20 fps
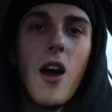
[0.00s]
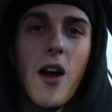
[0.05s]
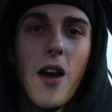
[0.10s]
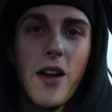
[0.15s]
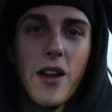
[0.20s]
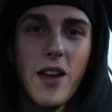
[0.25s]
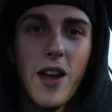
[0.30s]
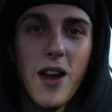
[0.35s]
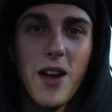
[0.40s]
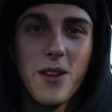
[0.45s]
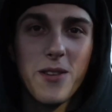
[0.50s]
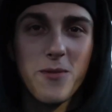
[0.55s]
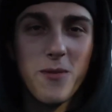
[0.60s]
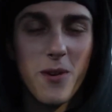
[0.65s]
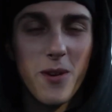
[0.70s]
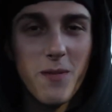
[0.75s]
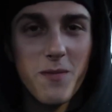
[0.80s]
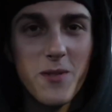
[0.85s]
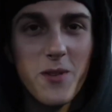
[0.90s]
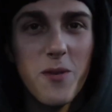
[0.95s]
Alright guys,
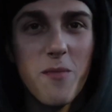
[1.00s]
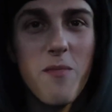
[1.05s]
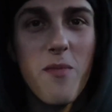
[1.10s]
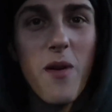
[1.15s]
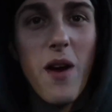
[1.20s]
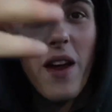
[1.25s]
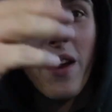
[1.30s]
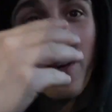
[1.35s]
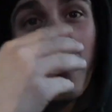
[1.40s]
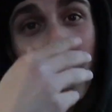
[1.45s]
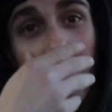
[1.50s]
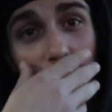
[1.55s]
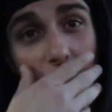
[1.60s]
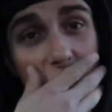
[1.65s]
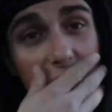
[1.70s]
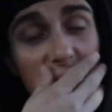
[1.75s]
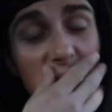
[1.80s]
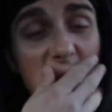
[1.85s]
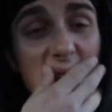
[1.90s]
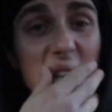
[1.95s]
welcome to a brand new
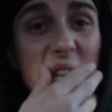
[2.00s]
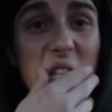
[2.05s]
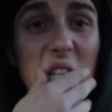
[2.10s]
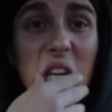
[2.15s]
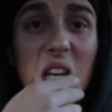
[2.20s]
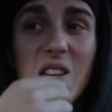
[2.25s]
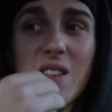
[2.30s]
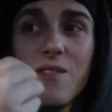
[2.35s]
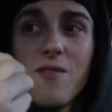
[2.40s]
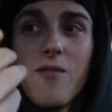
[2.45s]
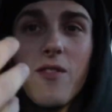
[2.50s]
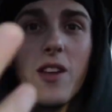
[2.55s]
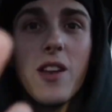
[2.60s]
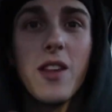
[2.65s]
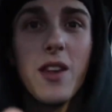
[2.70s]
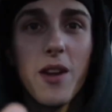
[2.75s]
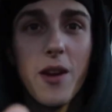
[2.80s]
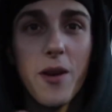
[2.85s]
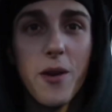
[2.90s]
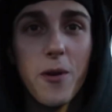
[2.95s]
video, and in today's
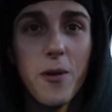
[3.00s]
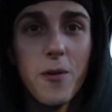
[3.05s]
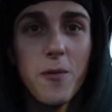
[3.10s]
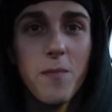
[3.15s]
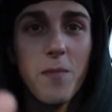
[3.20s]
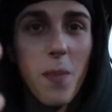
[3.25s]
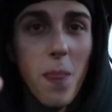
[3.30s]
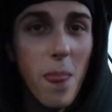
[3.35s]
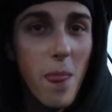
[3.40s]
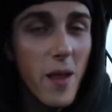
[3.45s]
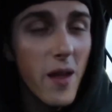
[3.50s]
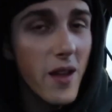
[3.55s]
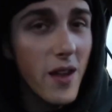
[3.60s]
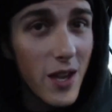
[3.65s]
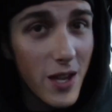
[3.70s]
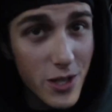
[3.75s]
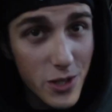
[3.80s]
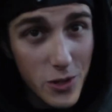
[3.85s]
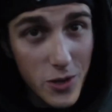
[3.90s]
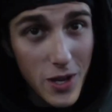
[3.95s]
video,
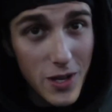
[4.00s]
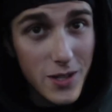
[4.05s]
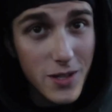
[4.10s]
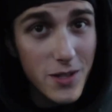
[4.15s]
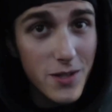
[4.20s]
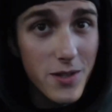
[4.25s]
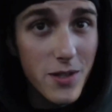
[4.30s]
as you guys can